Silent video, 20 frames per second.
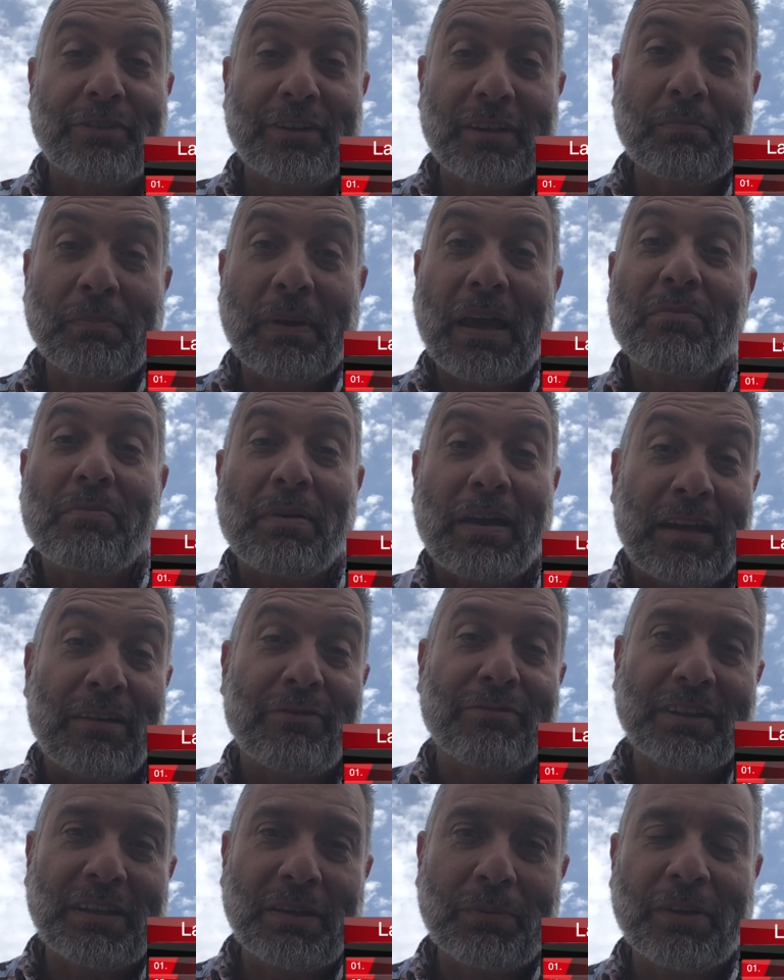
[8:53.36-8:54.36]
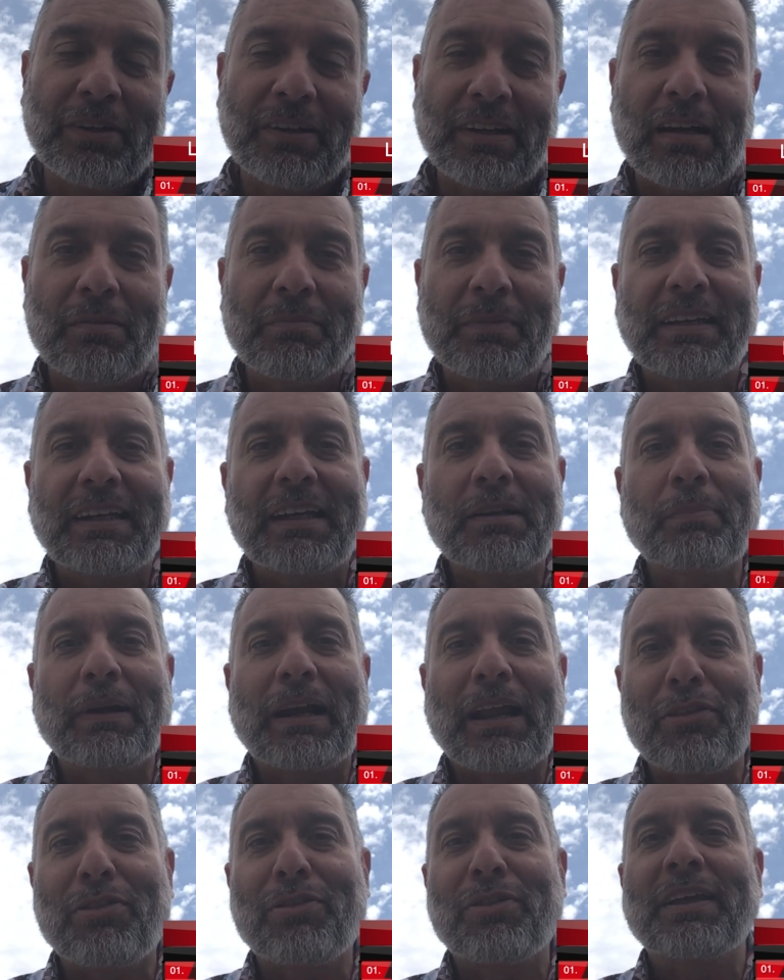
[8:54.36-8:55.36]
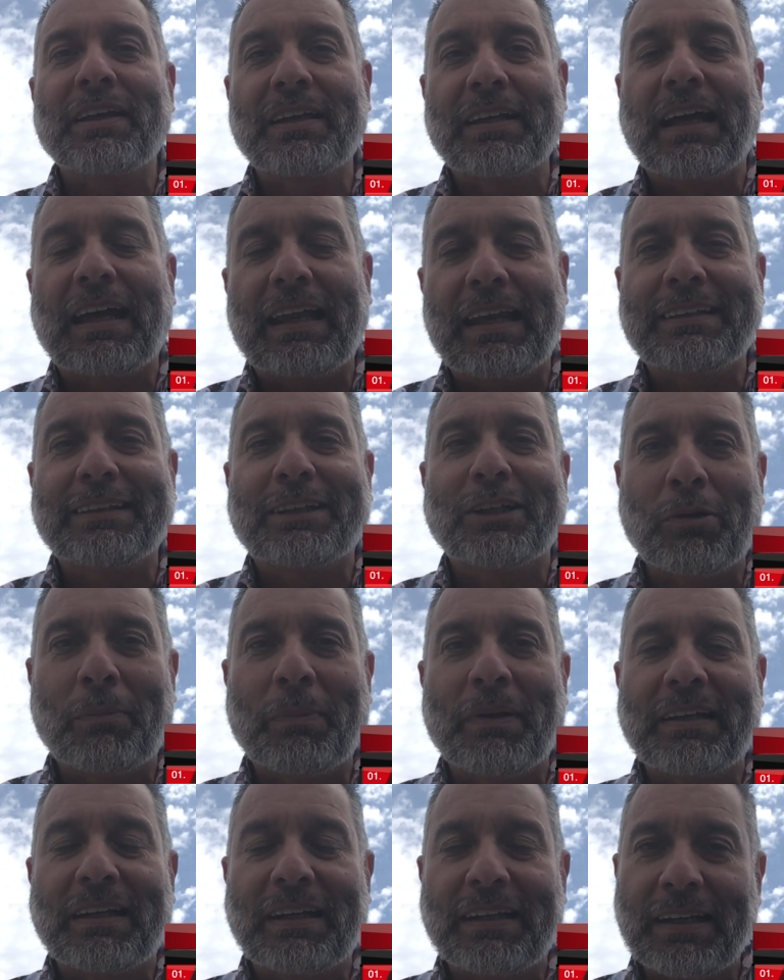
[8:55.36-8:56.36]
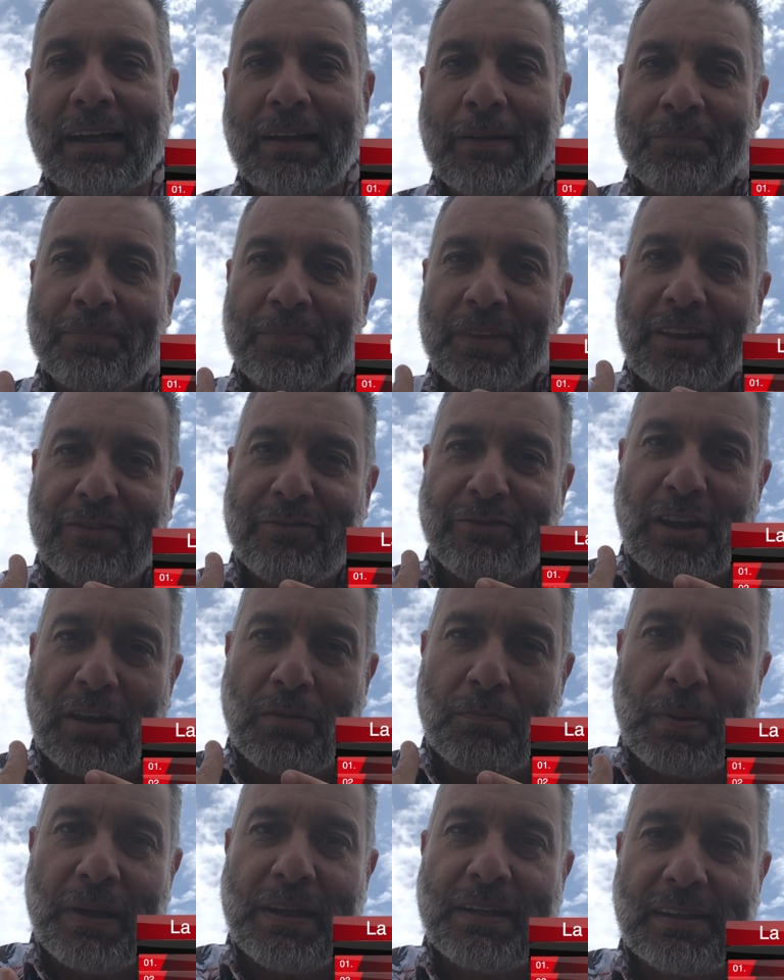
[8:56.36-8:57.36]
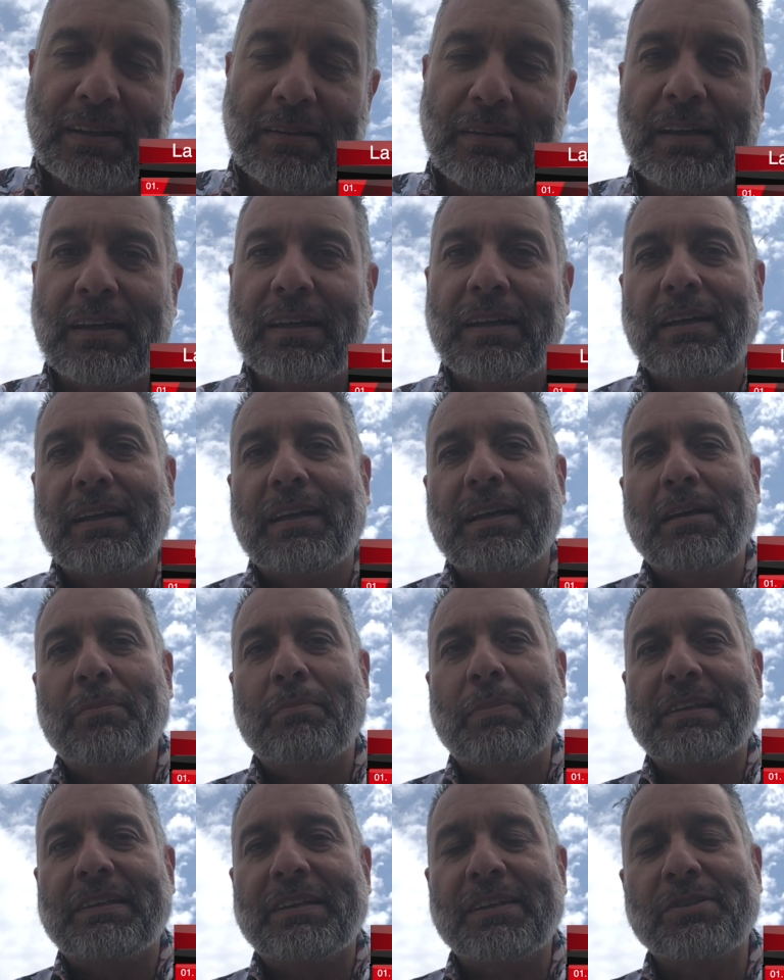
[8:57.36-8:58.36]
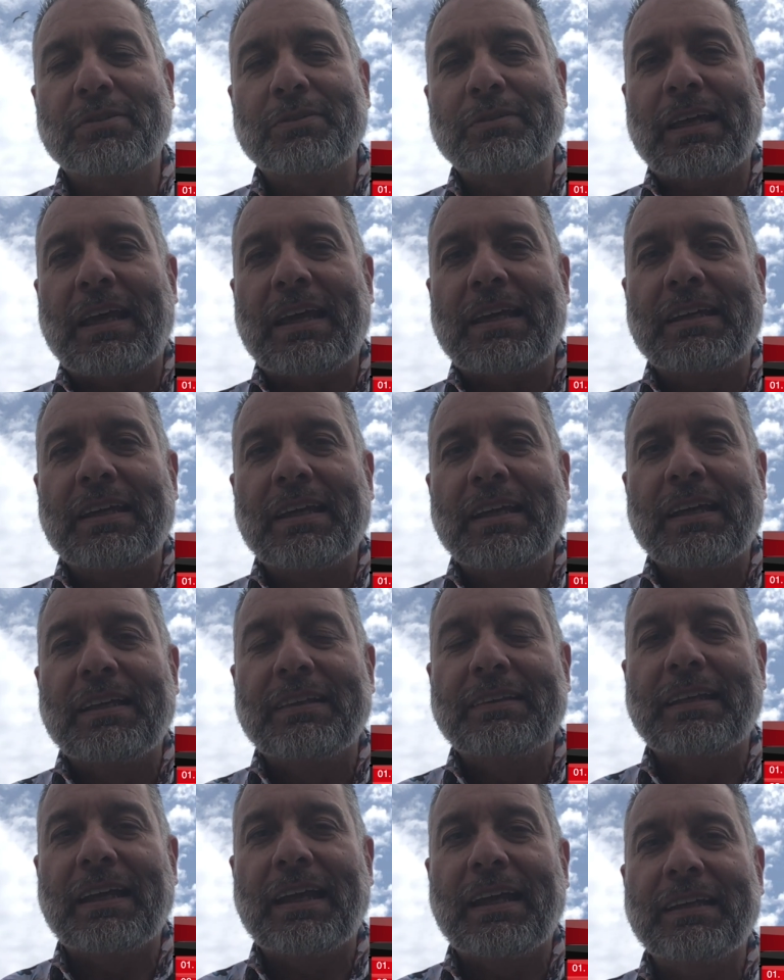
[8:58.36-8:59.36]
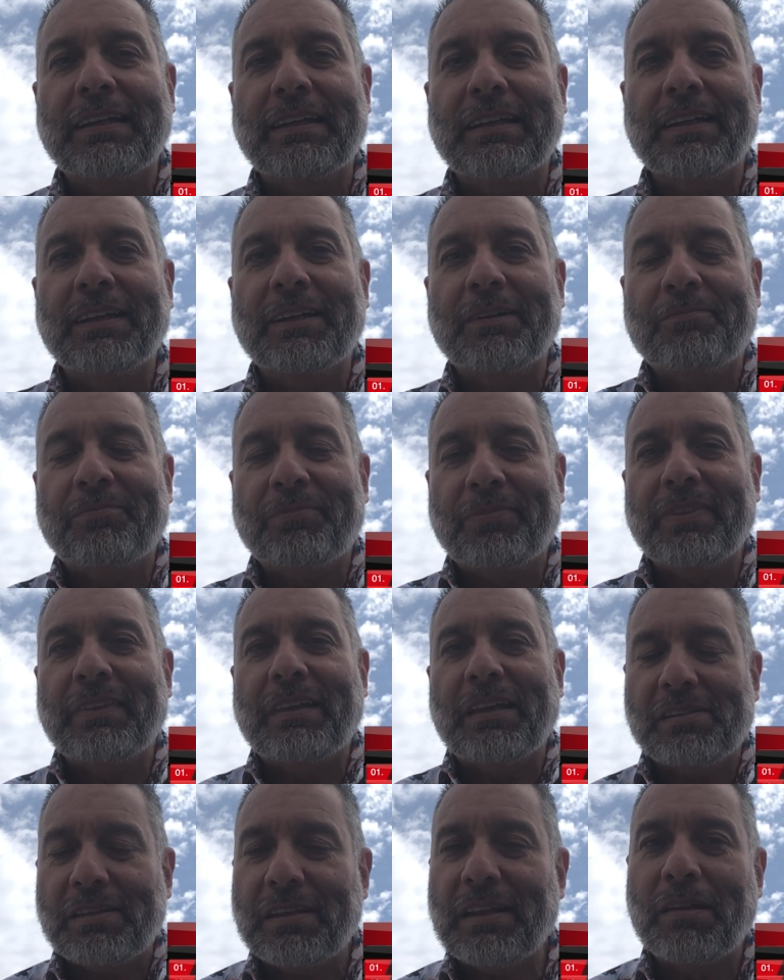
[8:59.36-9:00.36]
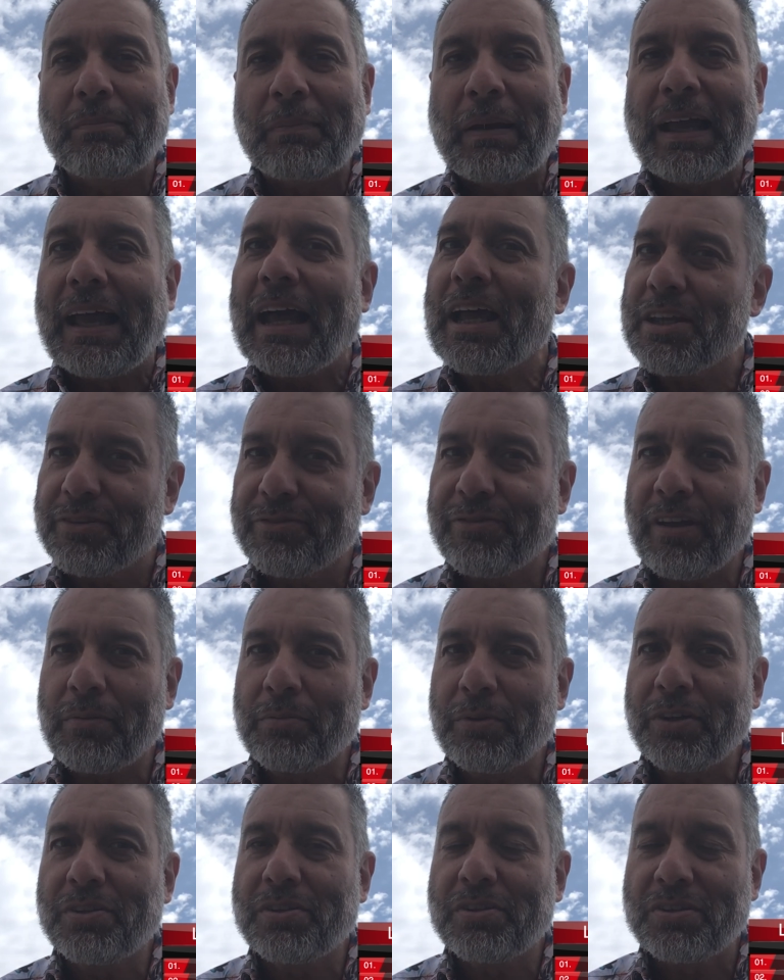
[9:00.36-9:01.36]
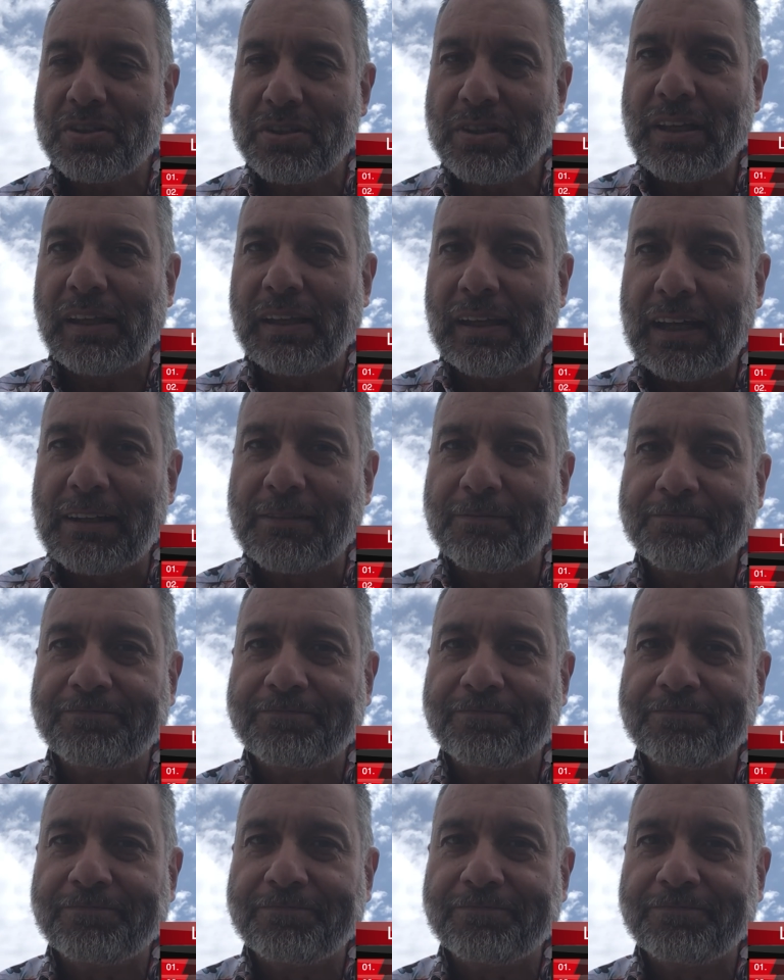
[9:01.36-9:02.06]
may benefit even Real Madrid. But I think Atletico Madrid, if they beat Betis today, then they're still in my eyes favourites. Still are.